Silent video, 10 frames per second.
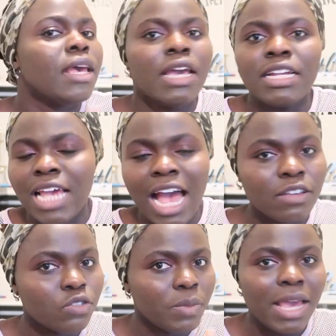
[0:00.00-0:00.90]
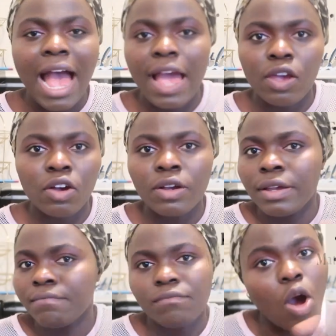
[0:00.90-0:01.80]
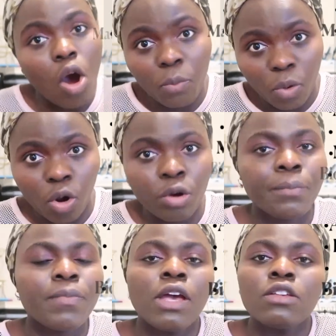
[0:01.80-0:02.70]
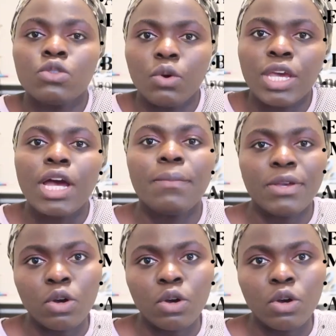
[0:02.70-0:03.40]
It has to be higher or more so it can be